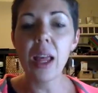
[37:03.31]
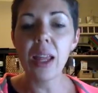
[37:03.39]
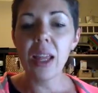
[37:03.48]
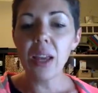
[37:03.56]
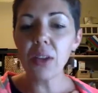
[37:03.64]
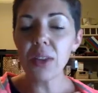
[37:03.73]

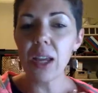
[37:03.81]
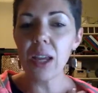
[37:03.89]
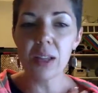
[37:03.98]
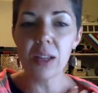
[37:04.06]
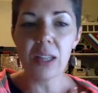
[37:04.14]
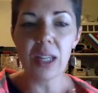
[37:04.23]
The other thing
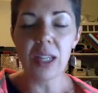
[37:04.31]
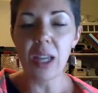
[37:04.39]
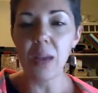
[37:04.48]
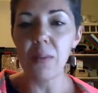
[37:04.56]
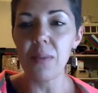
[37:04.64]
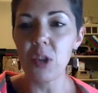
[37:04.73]
is, since
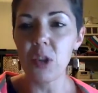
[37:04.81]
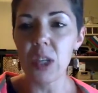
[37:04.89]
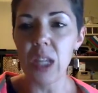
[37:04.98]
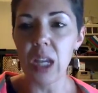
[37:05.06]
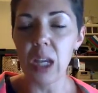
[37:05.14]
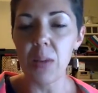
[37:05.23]
I'm just
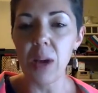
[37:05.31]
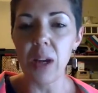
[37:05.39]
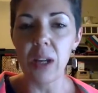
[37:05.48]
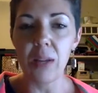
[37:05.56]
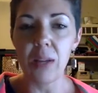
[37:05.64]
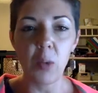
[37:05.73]
thinking about
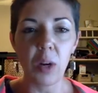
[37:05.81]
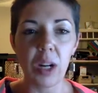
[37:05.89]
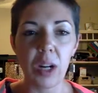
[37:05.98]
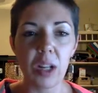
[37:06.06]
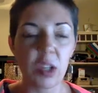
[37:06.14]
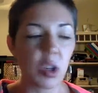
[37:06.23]
it, the word
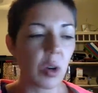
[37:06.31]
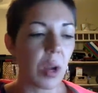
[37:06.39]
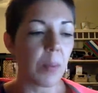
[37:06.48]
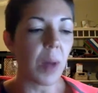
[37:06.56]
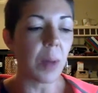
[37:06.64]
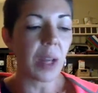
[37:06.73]

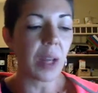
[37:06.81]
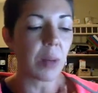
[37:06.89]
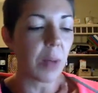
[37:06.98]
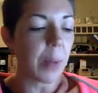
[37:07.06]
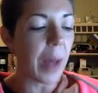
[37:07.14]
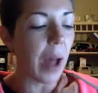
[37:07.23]
Instagram popped out of
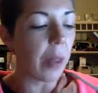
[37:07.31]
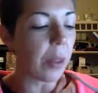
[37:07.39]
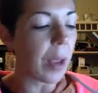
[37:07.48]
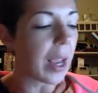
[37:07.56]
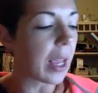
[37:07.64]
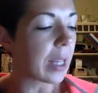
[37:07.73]
my mouth.
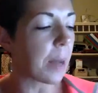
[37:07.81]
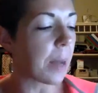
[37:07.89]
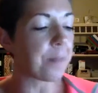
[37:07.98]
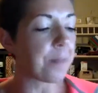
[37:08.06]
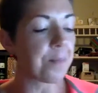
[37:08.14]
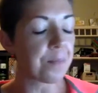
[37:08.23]
And,
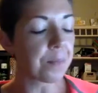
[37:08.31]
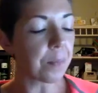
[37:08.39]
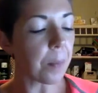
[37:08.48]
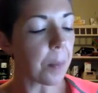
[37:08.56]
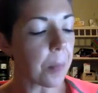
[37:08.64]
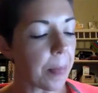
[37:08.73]

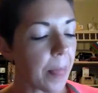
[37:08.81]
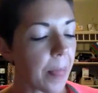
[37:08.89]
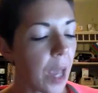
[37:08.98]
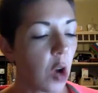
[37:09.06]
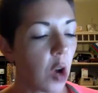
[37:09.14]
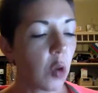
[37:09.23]

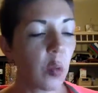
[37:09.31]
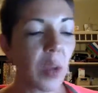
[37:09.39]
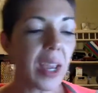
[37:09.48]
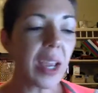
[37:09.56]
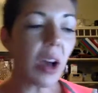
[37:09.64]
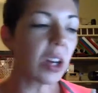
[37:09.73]

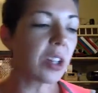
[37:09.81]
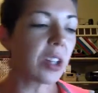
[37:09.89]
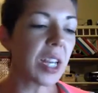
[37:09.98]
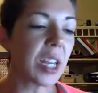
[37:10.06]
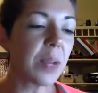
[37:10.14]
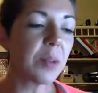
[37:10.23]
we on our
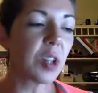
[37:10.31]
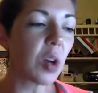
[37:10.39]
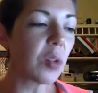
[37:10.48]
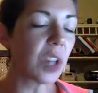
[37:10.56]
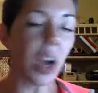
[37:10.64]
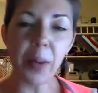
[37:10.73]
team
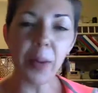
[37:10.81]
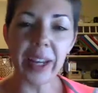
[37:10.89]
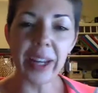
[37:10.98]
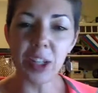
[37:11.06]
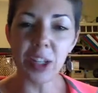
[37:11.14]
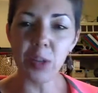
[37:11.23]
don't talk about
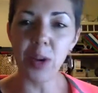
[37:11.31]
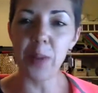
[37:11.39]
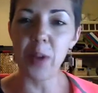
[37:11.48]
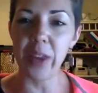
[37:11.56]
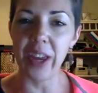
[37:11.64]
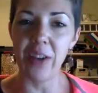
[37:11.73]
Instagram
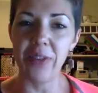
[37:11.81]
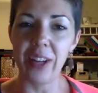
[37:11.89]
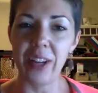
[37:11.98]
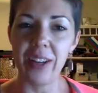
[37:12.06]
all that often.